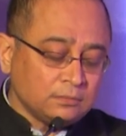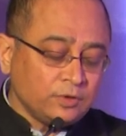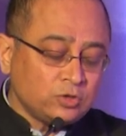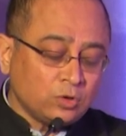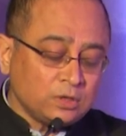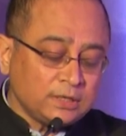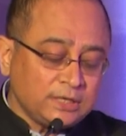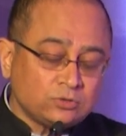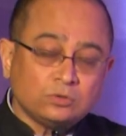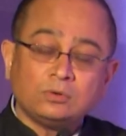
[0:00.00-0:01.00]
We don't
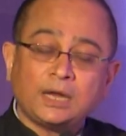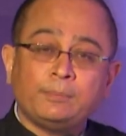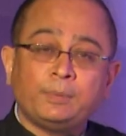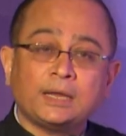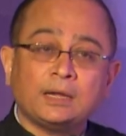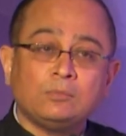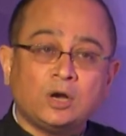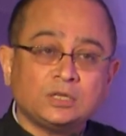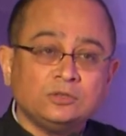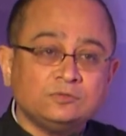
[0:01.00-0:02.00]
need to look at brick and
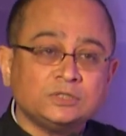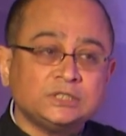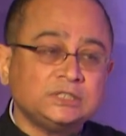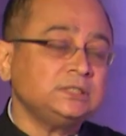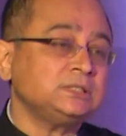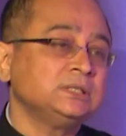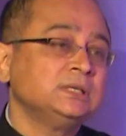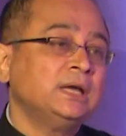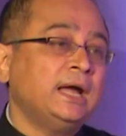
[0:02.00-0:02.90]
mortar universities.